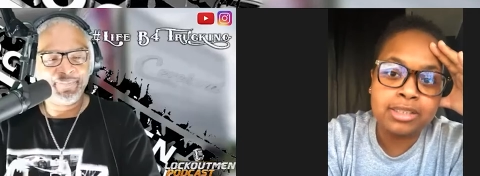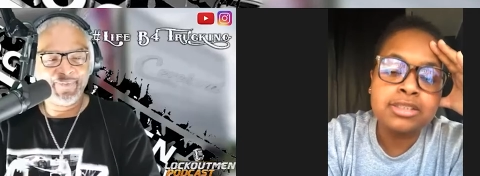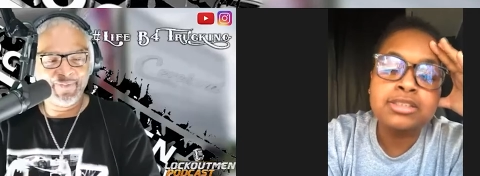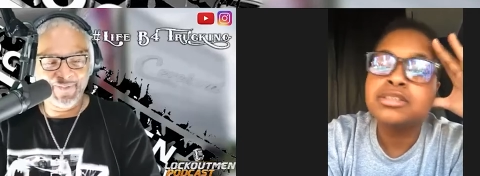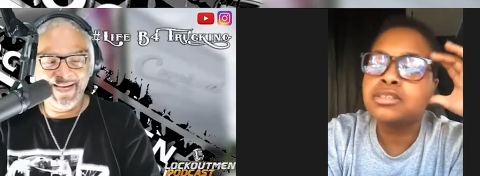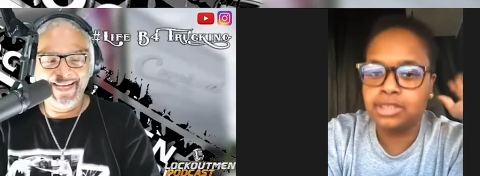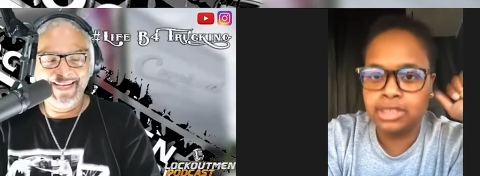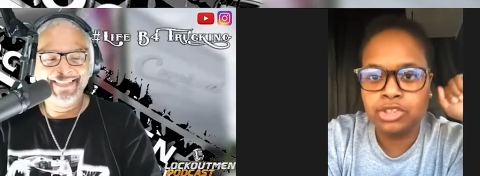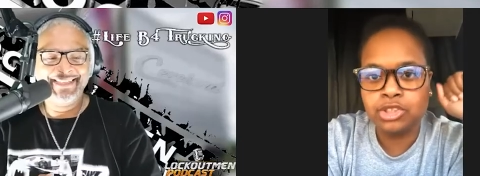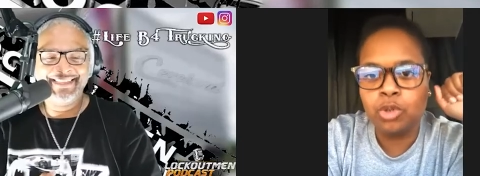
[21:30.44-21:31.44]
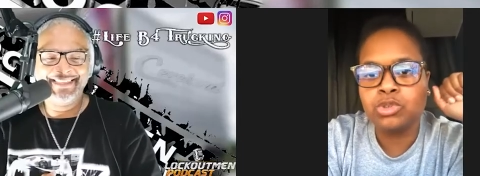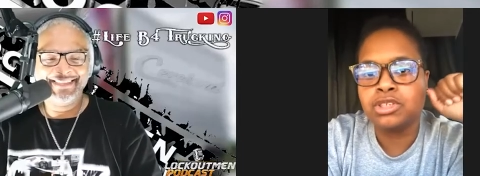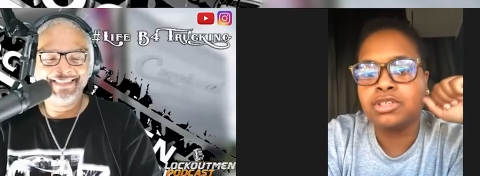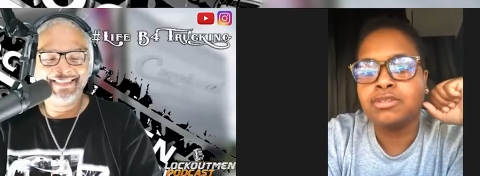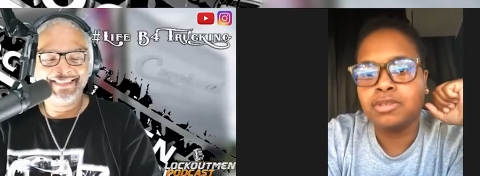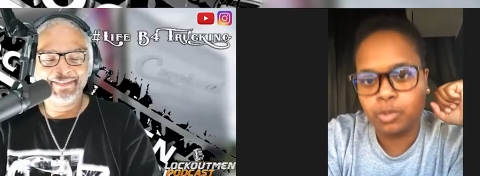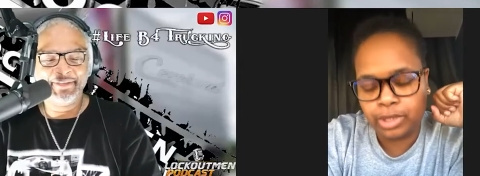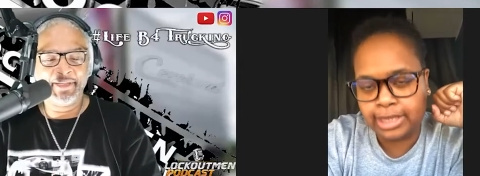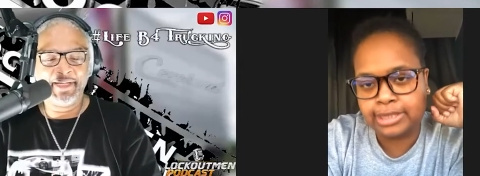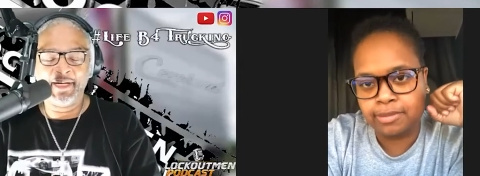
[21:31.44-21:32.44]
Speaker 1: Right. Sister Soldier, Queen
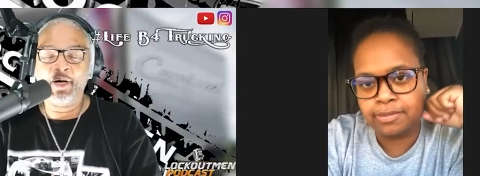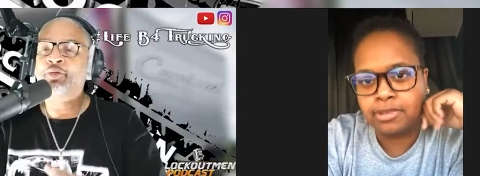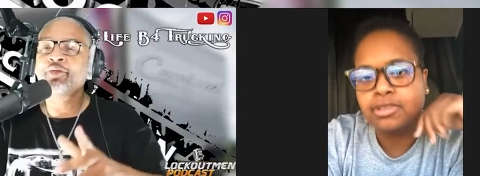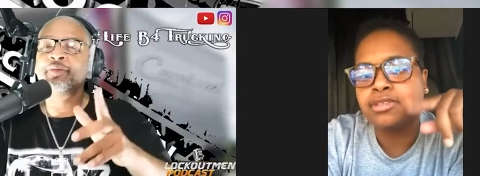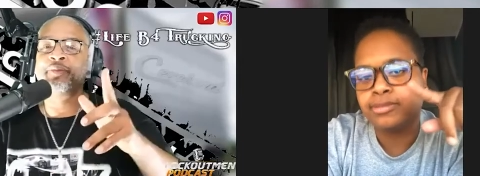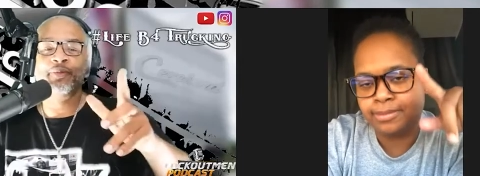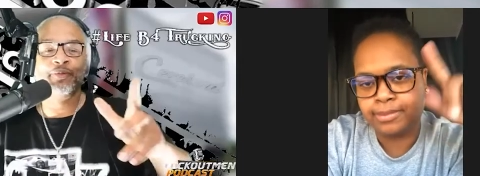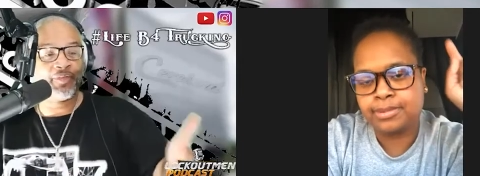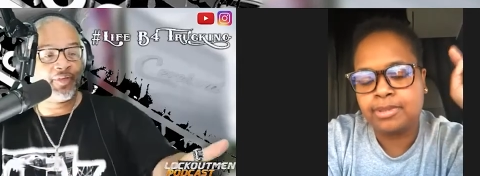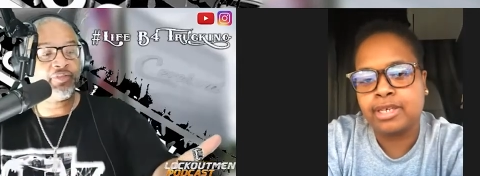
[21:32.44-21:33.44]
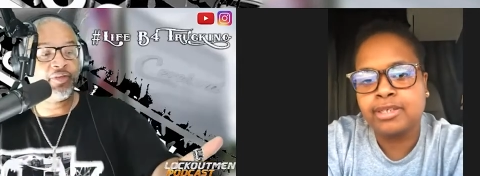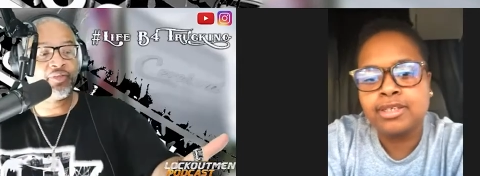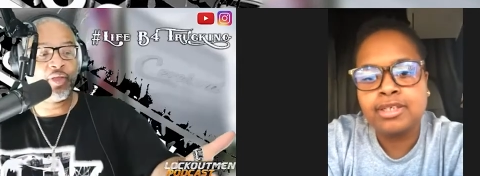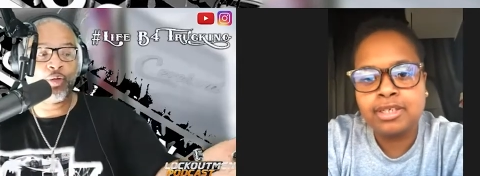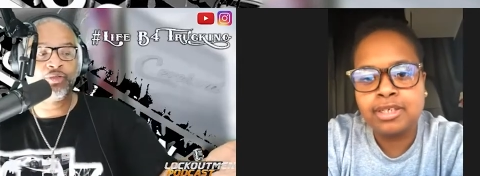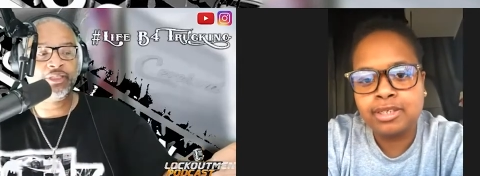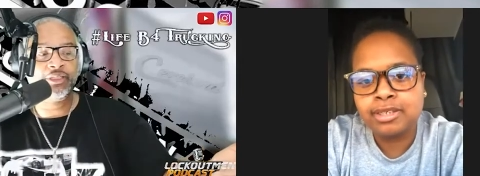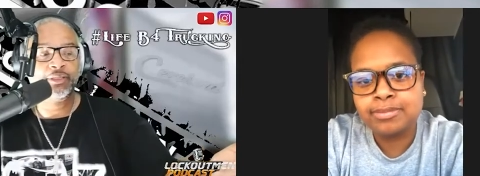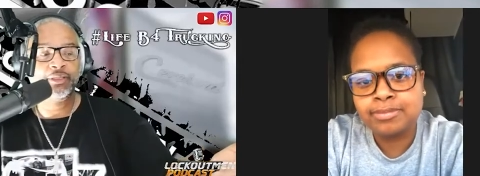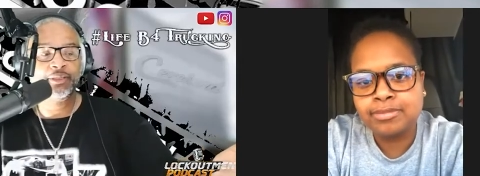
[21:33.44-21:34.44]
Latifah. Oh,
Speaker 2: Sister Soldier,
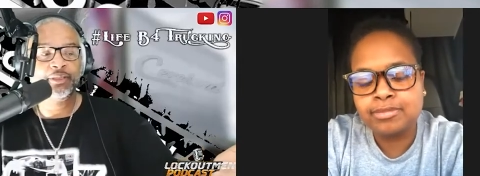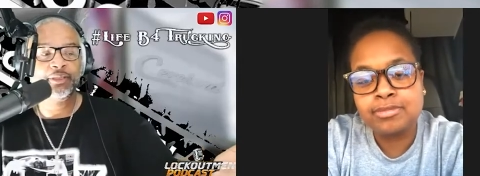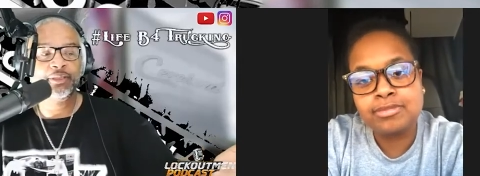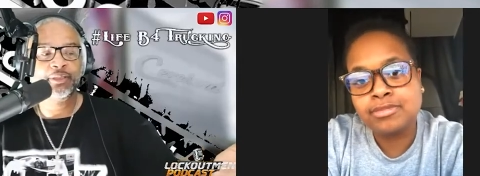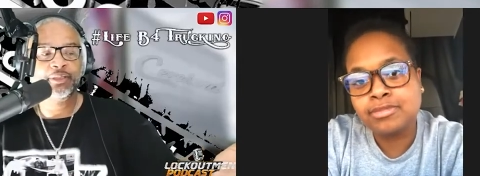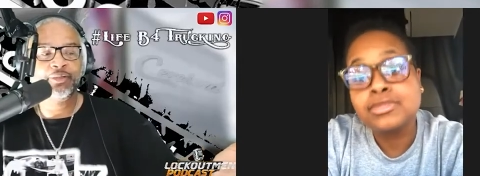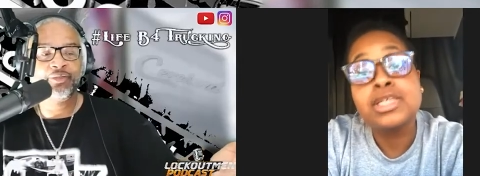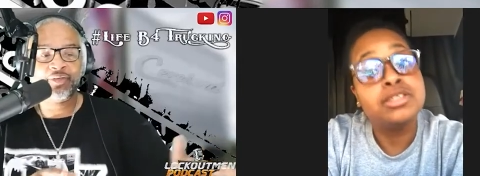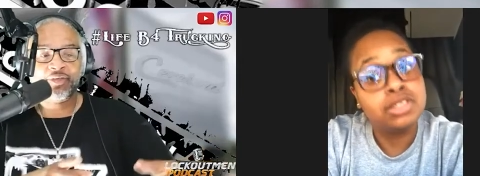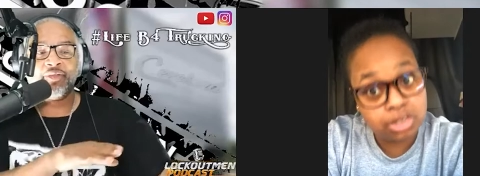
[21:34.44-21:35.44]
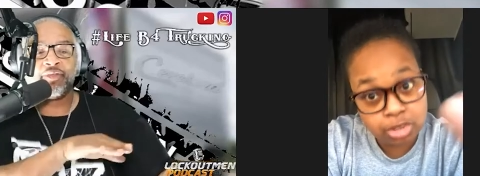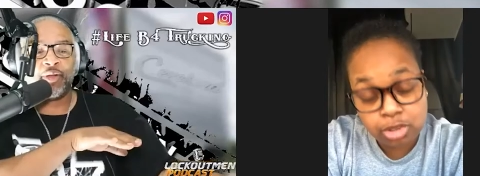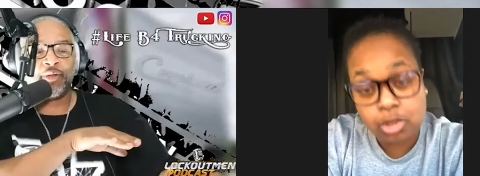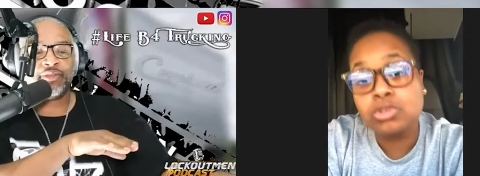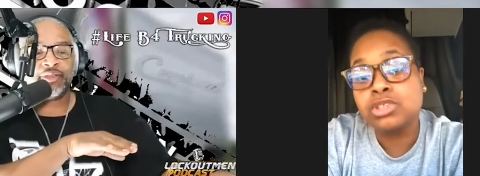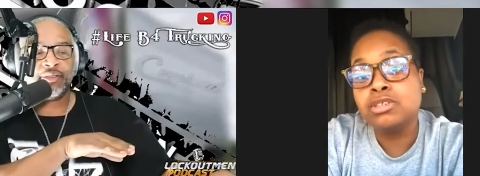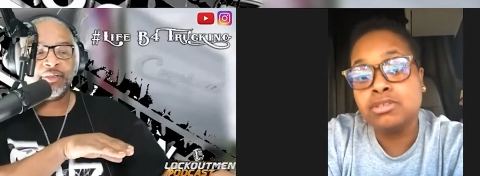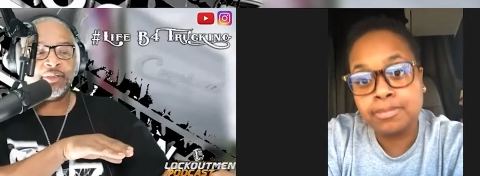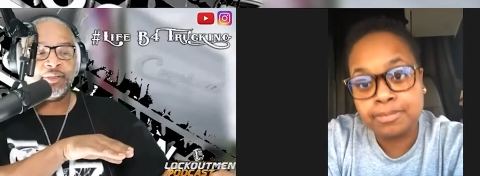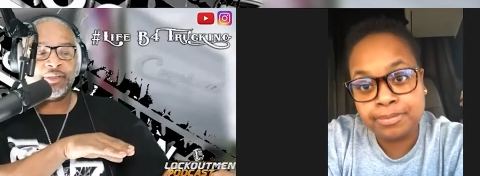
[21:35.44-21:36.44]
Sister, Sister Soldier. Soldier.
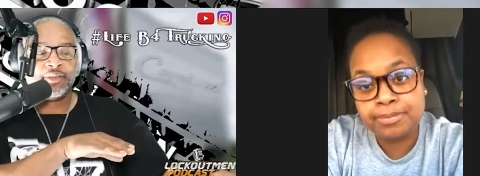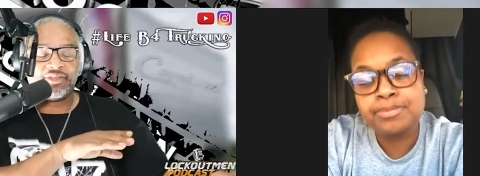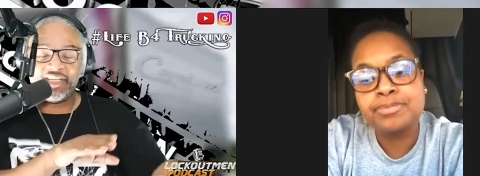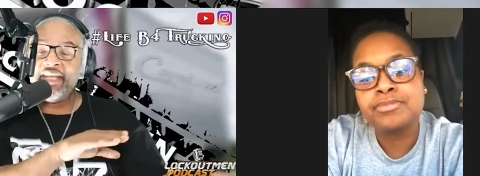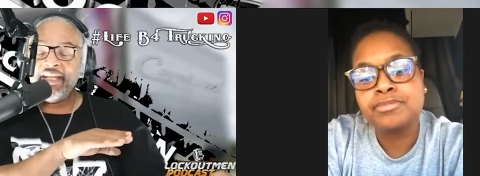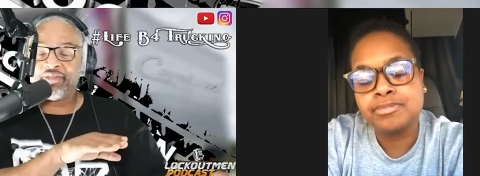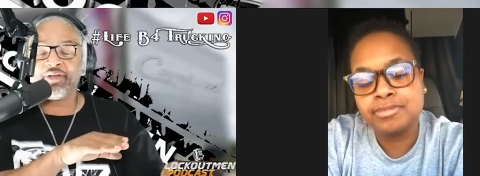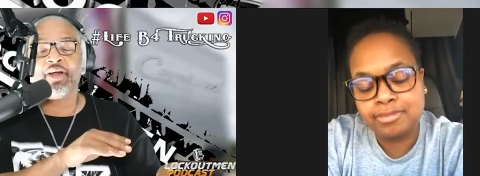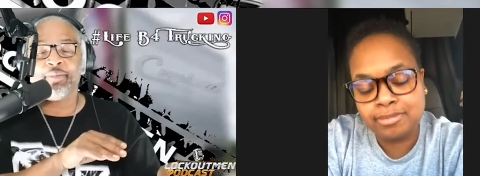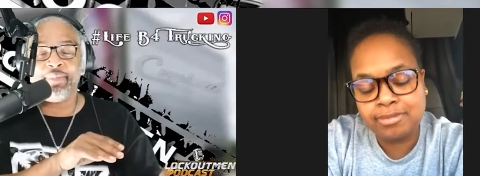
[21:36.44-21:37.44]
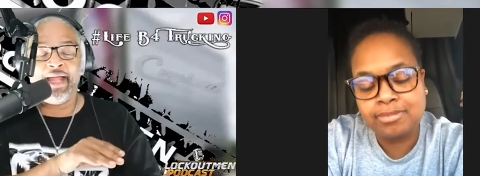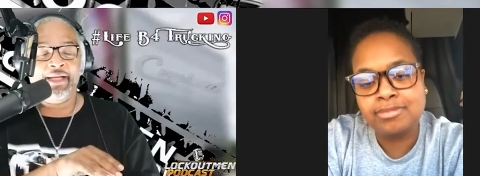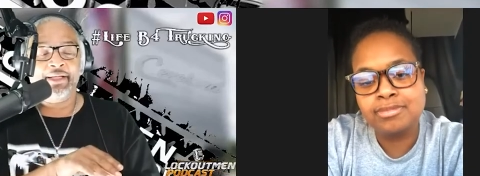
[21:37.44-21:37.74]
She needs to come back.